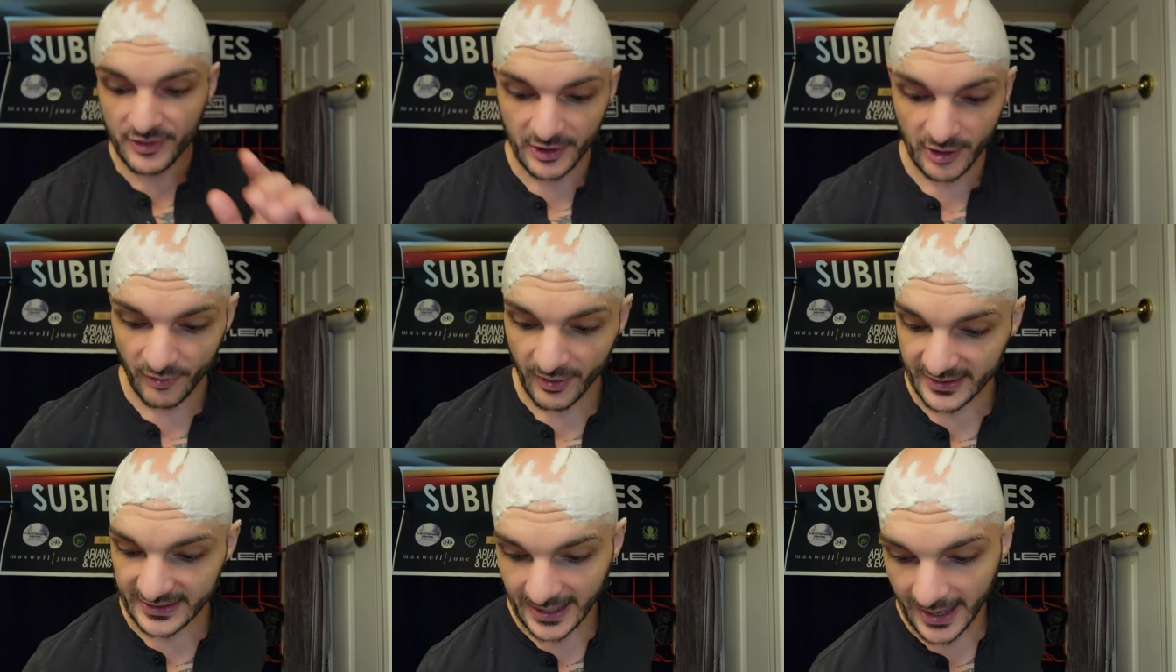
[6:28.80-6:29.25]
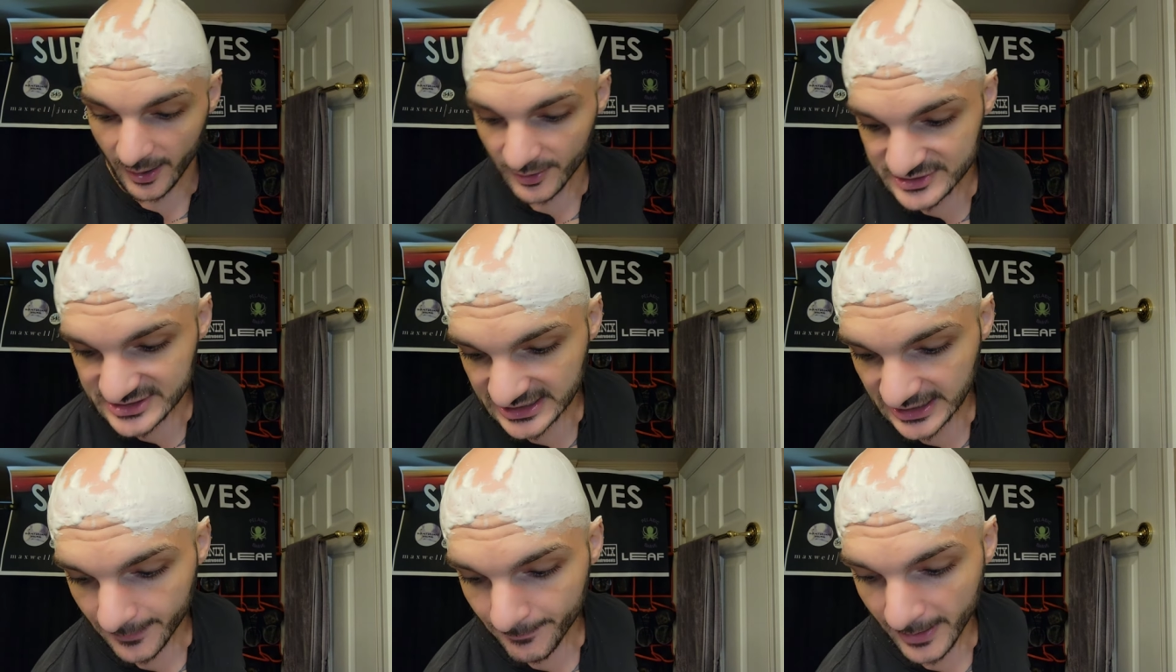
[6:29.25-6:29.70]
that are like, how
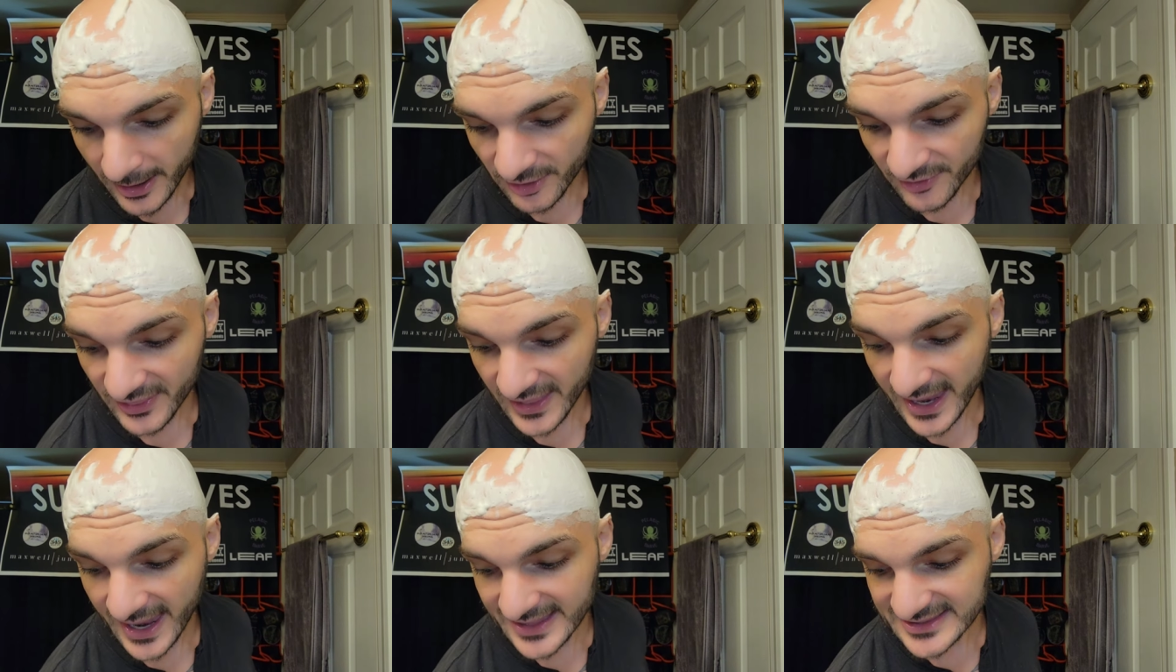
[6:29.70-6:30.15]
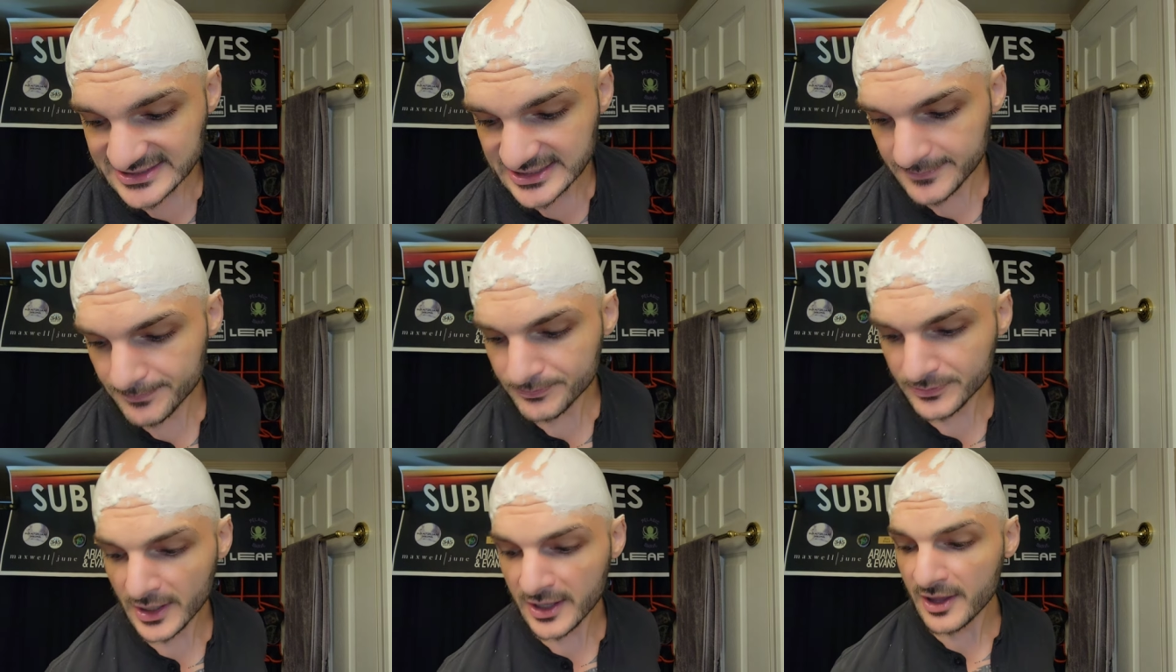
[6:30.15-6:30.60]
does it compare to the
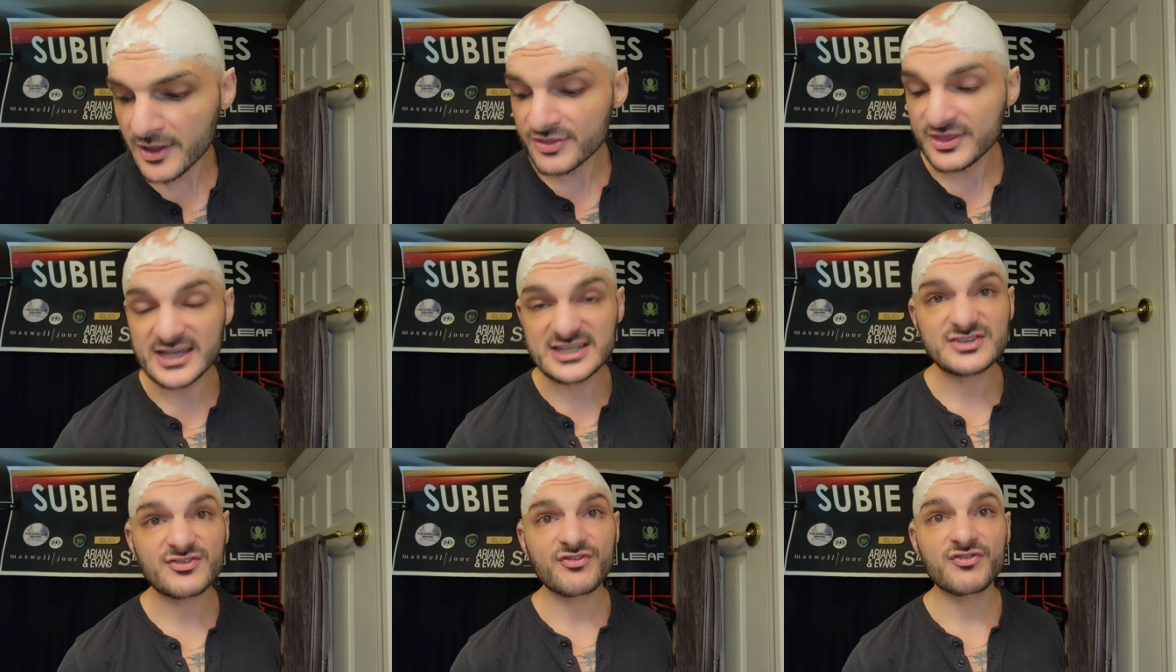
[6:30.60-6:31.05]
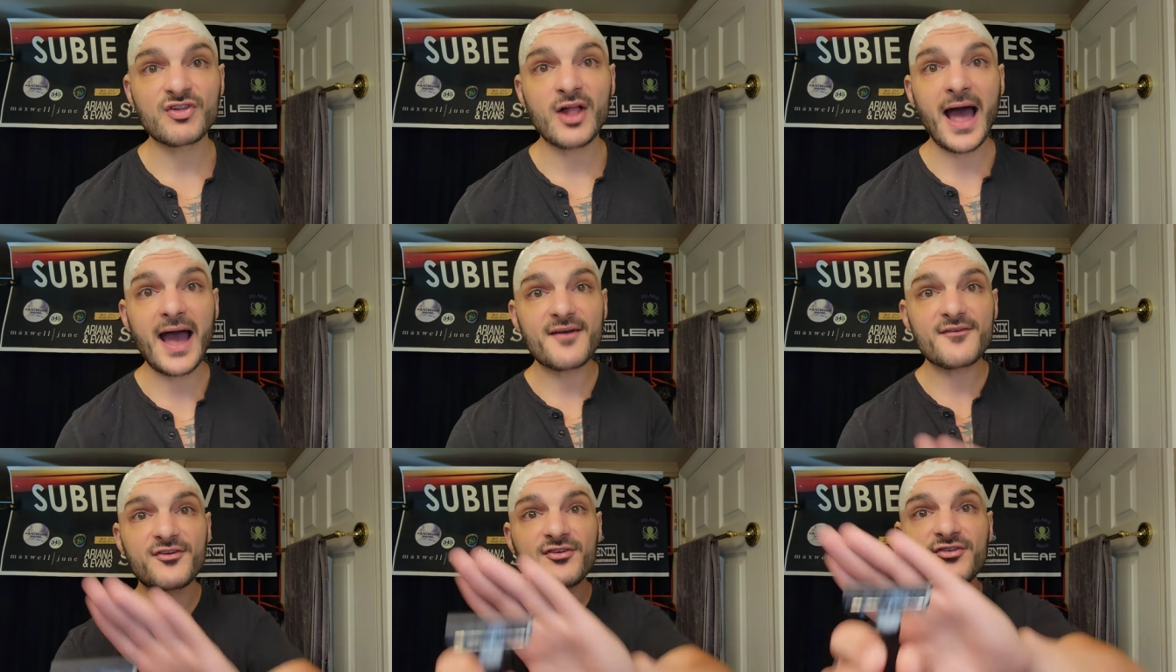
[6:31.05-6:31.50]
Henson? This flat